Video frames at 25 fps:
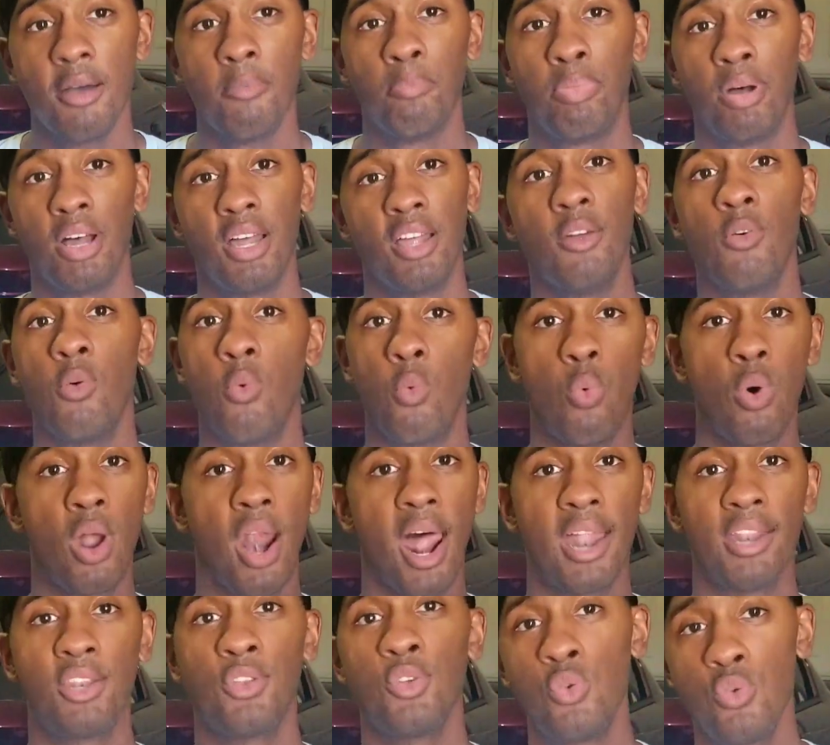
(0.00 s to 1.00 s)
But what
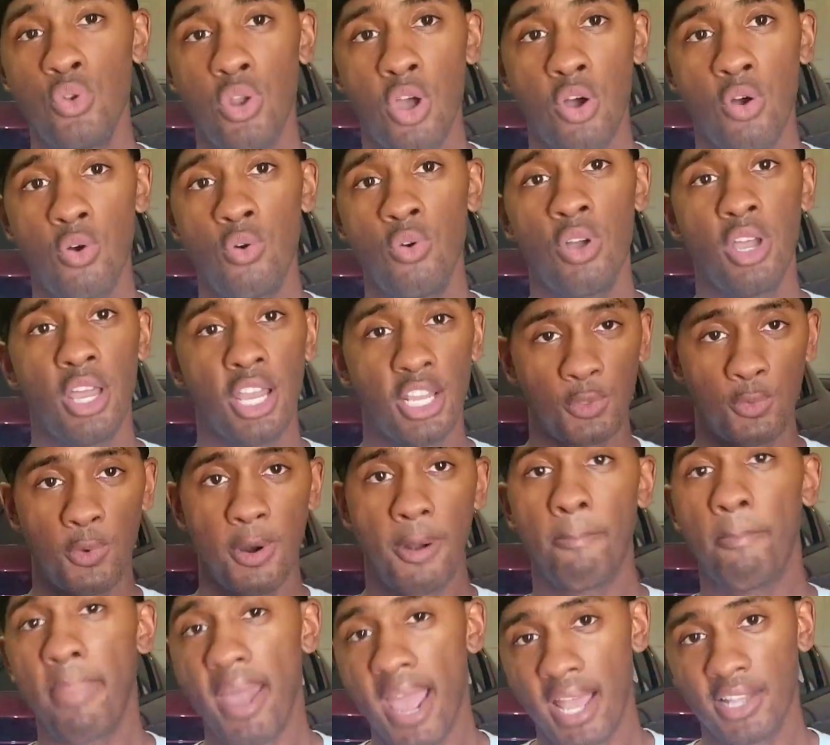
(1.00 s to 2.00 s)
I do know is
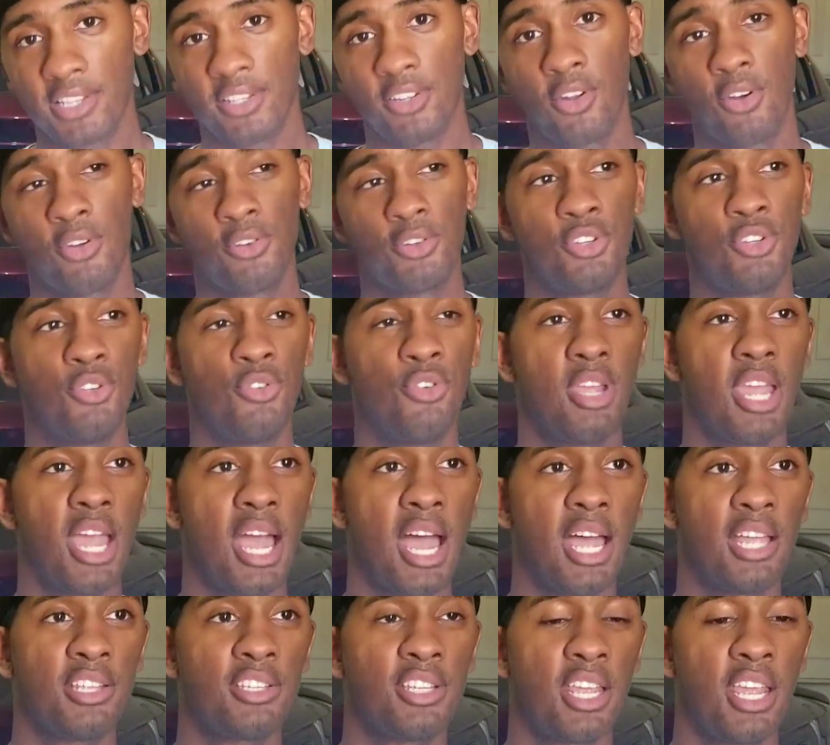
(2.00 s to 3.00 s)
what I'm passing on to you
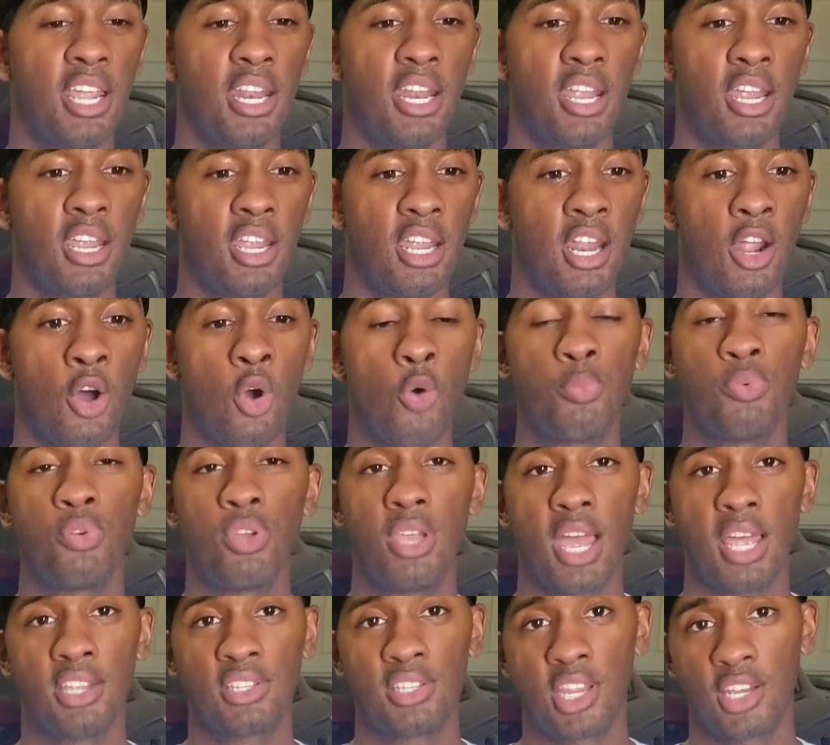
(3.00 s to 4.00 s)
guys, and I hope you
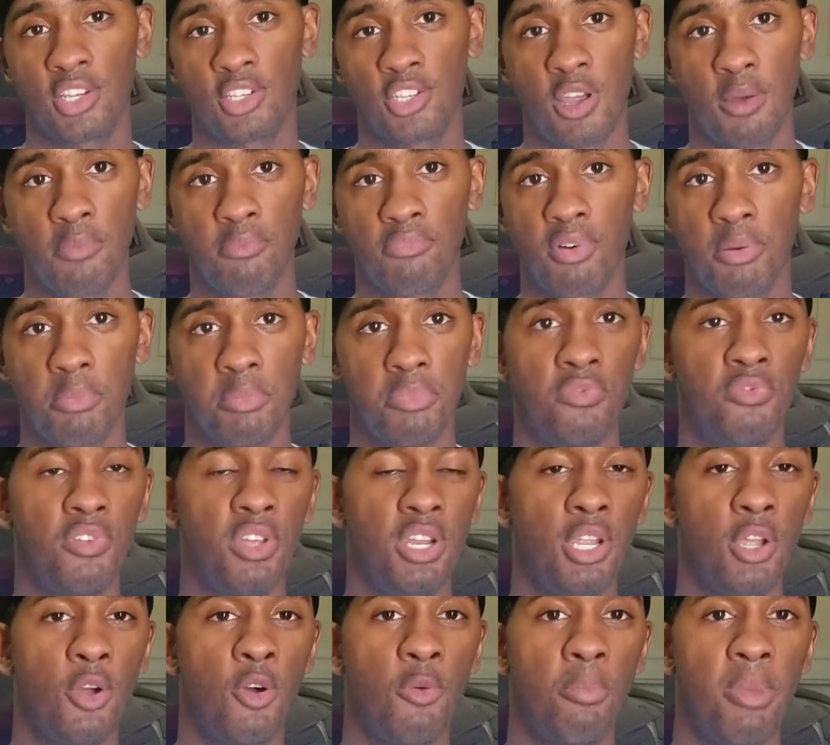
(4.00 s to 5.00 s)
guys take something from the
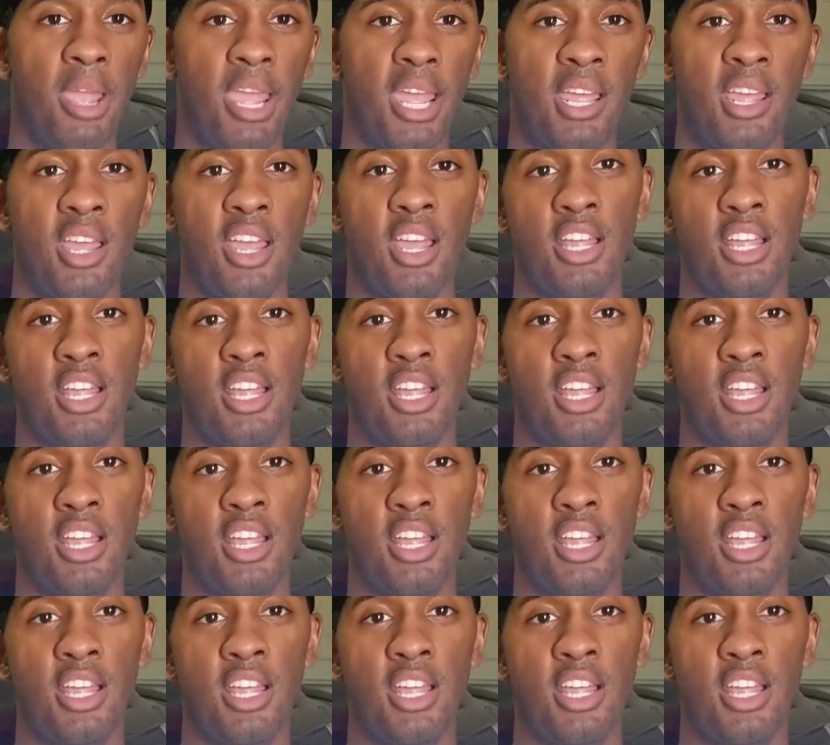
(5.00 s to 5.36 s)
video, man.